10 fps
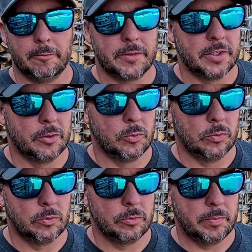So
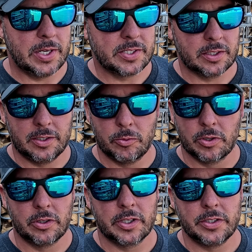basically, we're
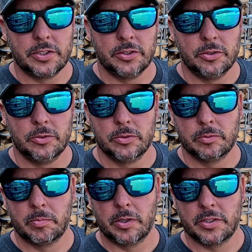looking to
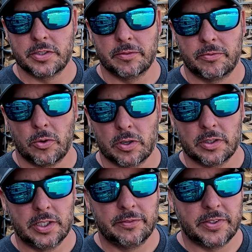purchase a
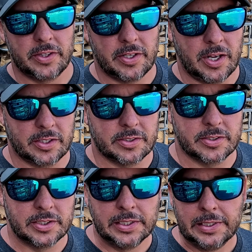forklift in the next